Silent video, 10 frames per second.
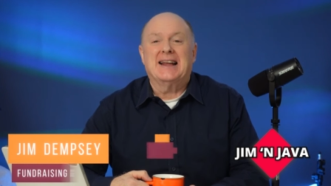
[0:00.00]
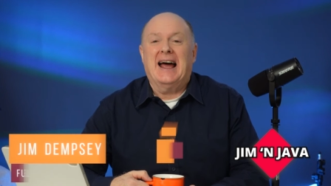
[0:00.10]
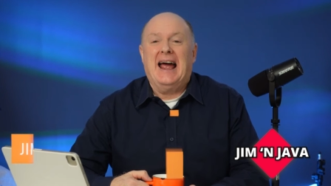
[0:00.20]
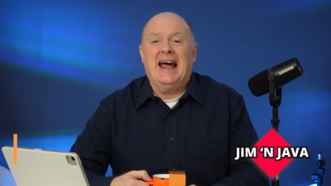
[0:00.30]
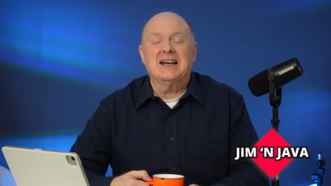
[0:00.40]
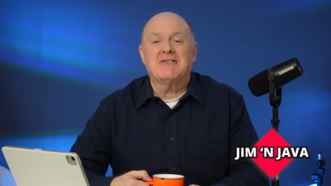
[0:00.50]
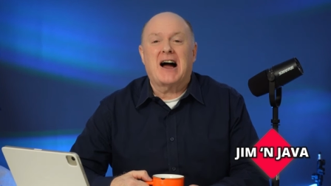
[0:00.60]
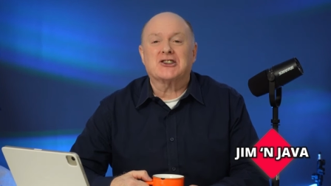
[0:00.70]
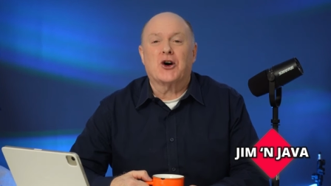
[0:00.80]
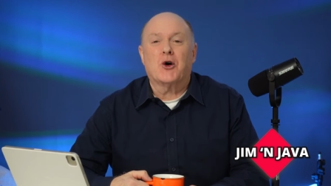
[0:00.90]
the end of
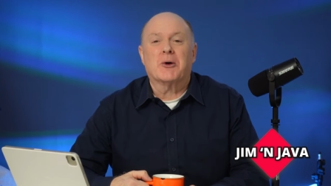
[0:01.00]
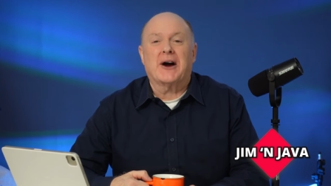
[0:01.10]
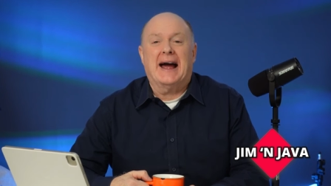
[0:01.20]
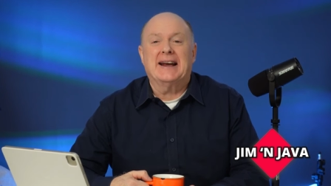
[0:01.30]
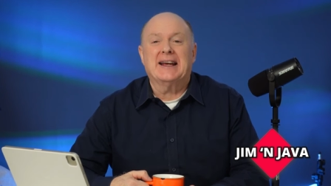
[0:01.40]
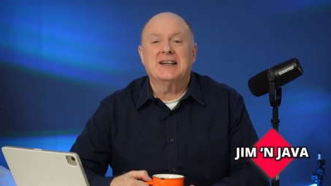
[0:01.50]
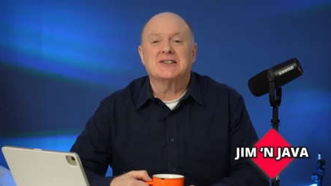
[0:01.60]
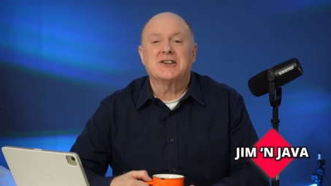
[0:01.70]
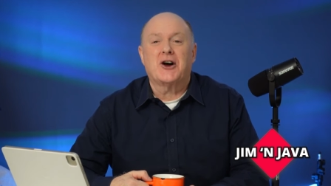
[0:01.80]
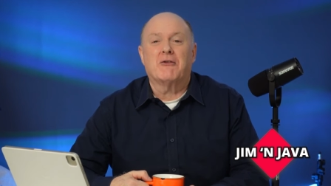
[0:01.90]
October, heading
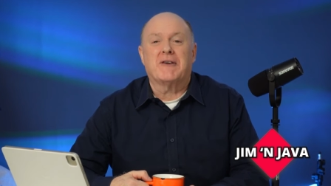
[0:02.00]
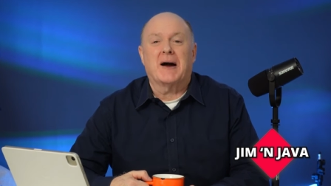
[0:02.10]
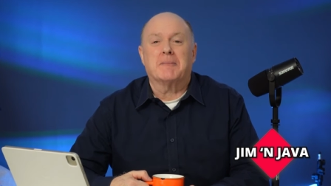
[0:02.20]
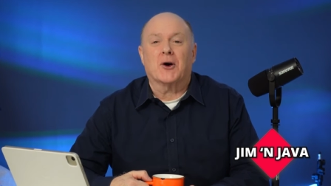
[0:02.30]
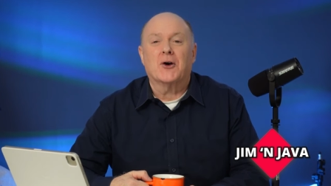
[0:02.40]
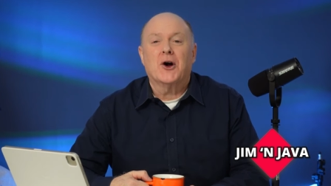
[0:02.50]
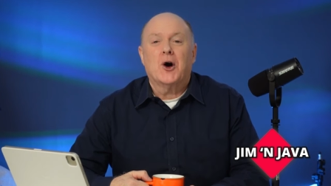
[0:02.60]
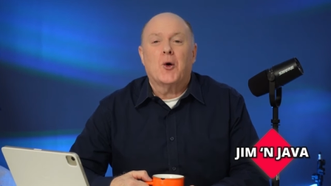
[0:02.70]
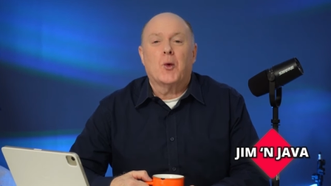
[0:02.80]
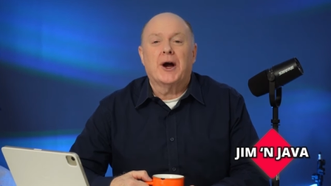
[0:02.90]
into November.
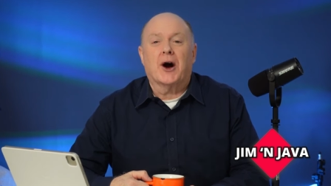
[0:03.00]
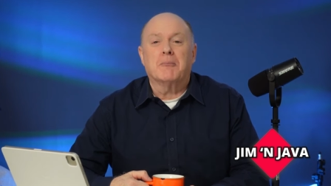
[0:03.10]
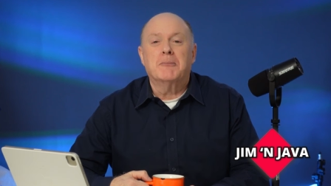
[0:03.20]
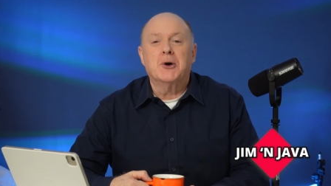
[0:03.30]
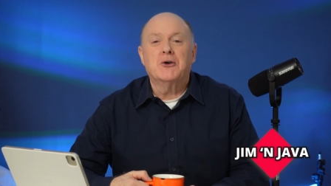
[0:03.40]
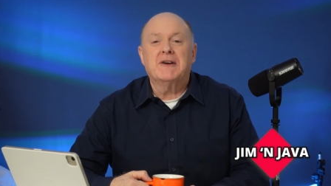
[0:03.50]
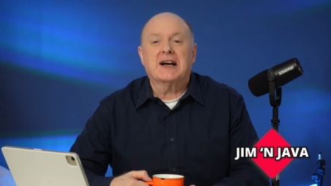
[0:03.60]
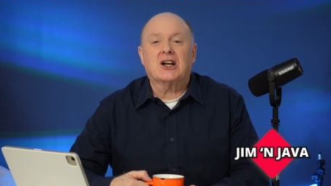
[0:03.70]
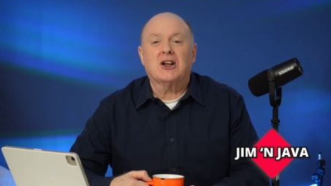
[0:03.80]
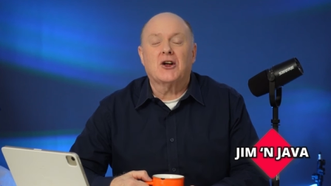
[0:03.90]
We are
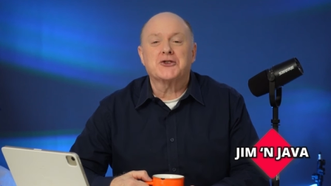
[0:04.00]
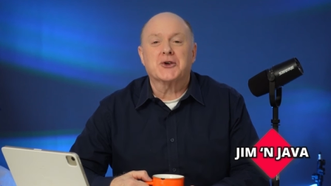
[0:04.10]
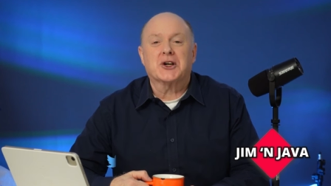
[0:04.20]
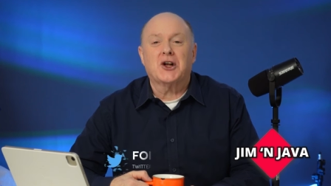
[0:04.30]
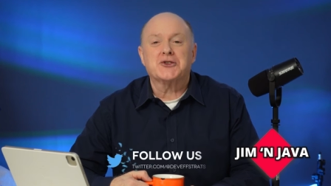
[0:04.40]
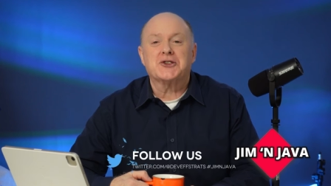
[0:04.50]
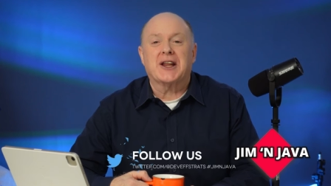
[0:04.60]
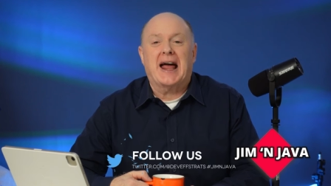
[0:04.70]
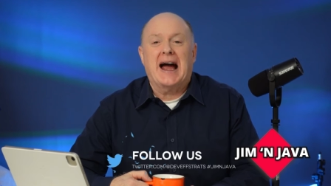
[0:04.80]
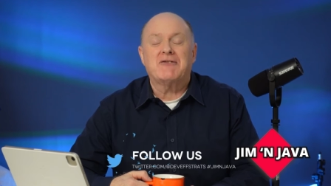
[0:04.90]
moving closer and closer to
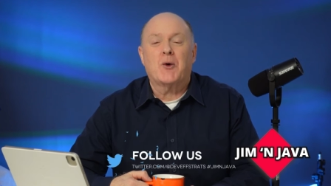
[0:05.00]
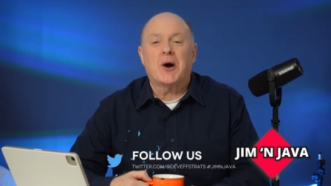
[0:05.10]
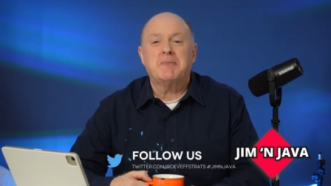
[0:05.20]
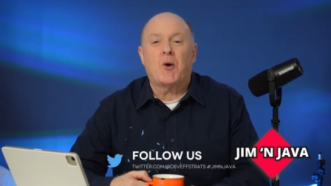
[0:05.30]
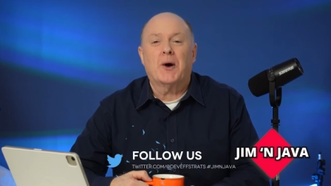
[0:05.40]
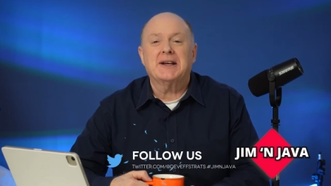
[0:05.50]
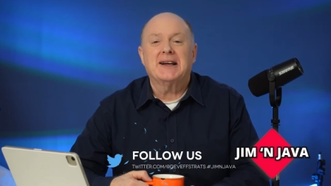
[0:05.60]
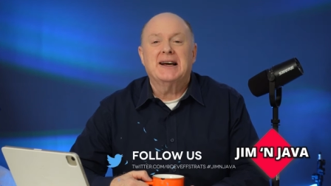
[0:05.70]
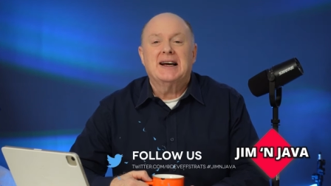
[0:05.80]
the halfway point